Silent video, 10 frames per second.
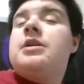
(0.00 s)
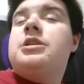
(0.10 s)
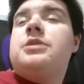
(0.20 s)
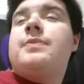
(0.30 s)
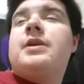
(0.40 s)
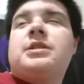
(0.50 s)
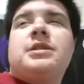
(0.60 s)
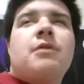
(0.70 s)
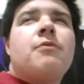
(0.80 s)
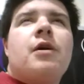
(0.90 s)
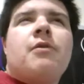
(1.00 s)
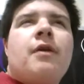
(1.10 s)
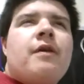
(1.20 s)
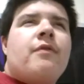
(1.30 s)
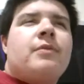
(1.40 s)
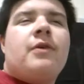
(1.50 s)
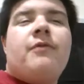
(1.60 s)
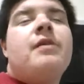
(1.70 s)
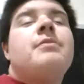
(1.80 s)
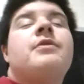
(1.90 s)
just because they walk away from their
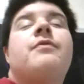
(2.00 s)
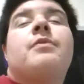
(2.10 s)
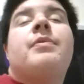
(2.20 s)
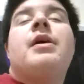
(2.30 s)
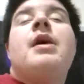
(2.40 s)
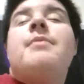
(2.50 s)
family for a bit,